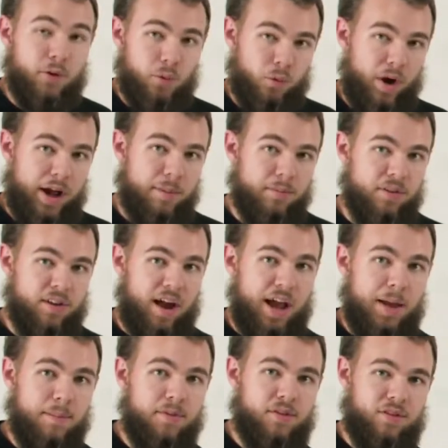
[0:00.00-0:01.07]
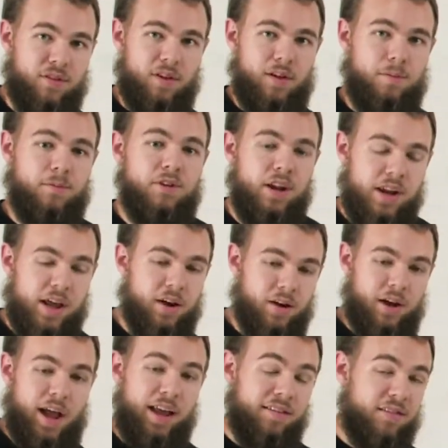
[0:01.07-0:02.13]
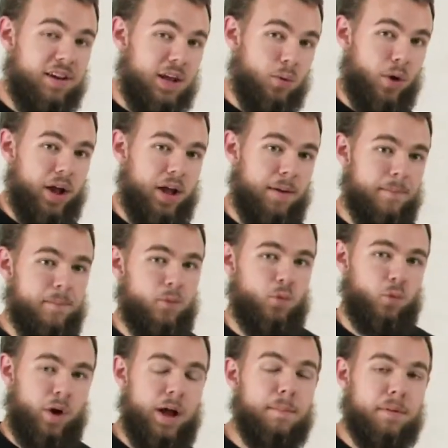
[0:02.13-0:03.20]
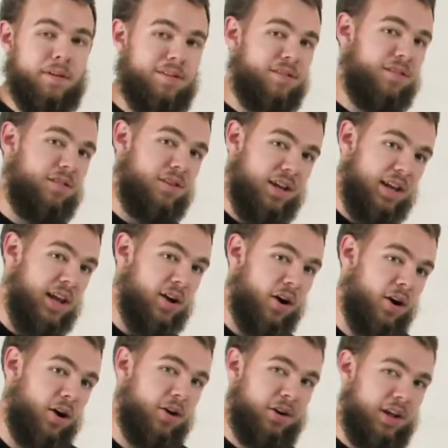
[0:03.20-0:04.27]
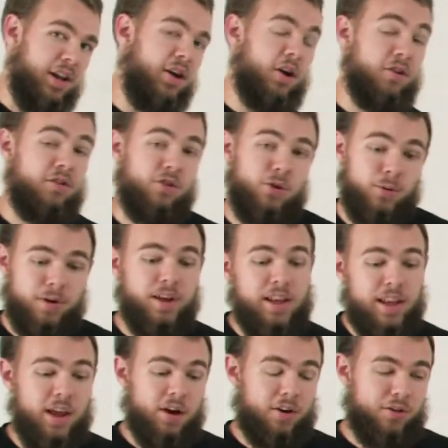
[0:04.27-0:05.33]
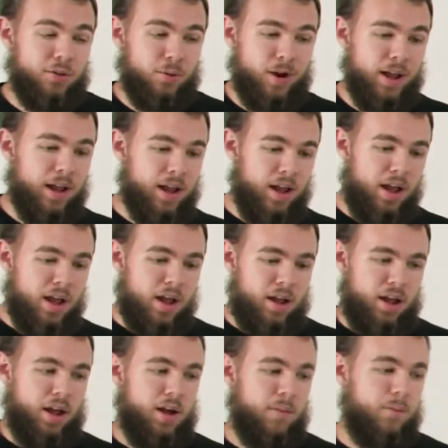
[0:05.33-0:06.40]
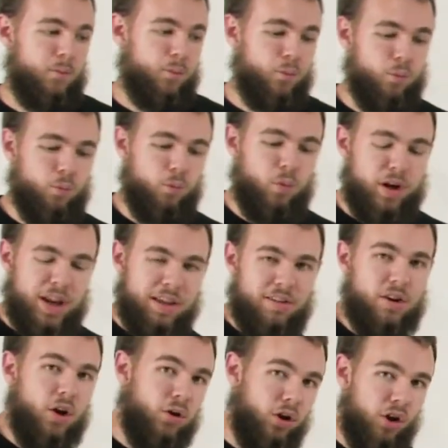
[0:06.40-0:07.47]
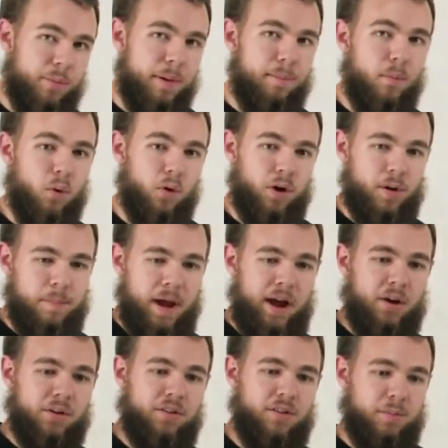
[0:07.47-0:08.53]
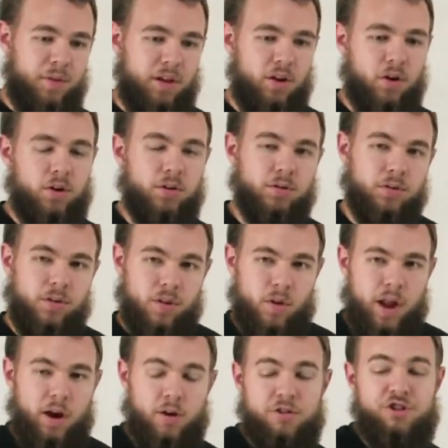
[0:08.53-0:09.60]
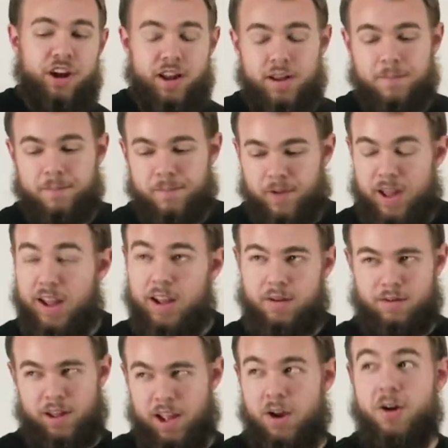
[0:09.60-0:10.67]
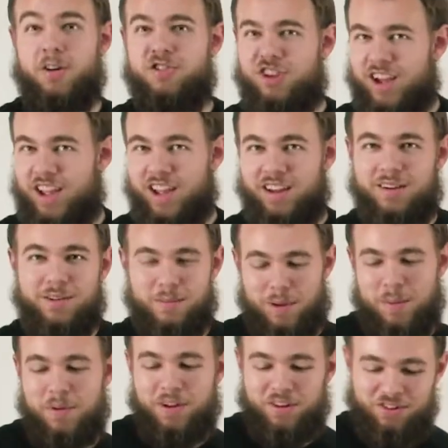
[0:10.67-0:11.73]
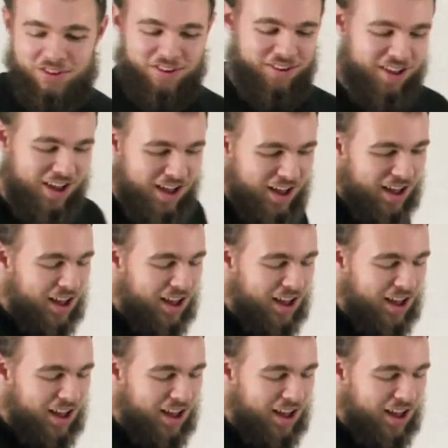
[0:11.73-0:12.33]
the different RAM types, SDRAM, Rambus, DDR, DDR2, and DDR3, we need to know a little bit more about something called error checking. My apologies.